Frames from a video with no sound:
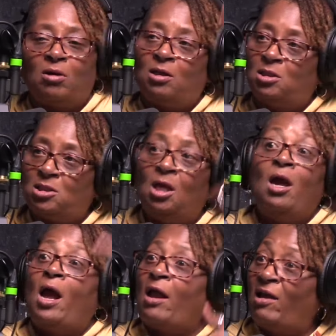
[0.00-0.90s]
because
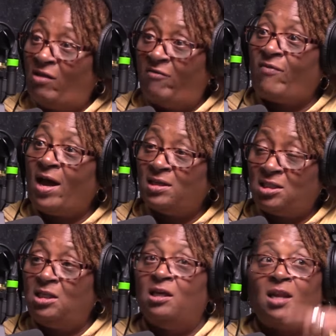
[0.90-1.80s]
if I
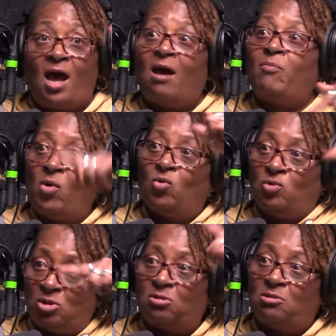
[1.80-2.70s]
see it, I
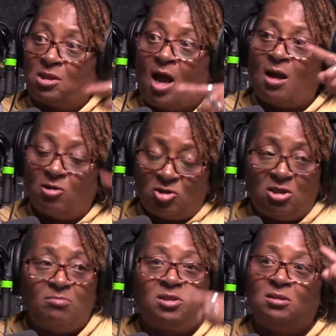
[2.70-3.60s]
post she,
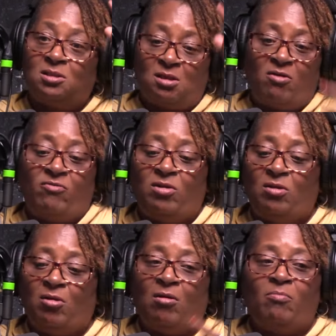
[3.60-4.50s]
scholarships absolutely. and stuff in
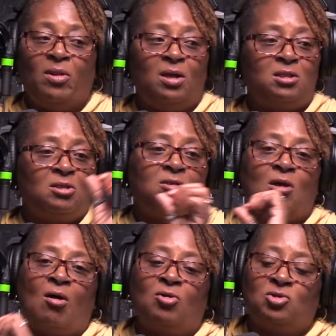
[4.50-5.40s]
there. Plus, there's
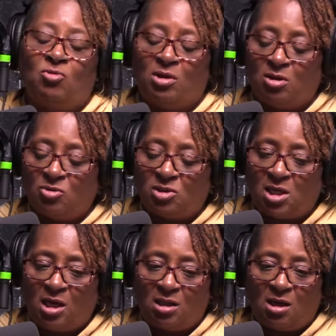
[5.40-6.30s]
also another
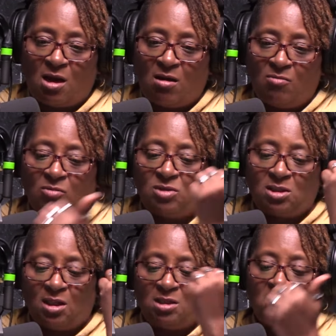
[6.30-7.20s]
site that I was
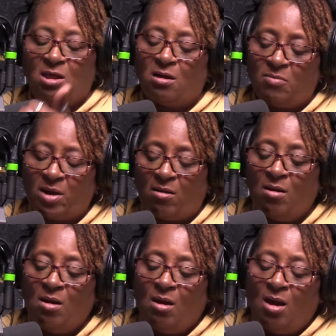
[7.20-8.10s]
on DM about.
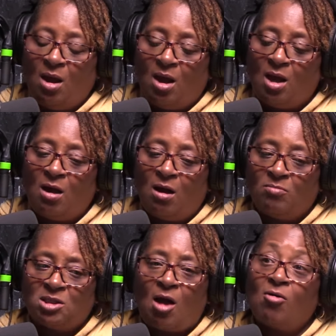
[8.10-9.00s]
Um,
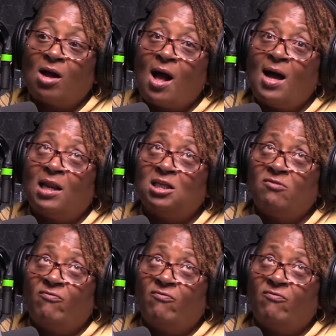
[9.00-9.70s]
it's called College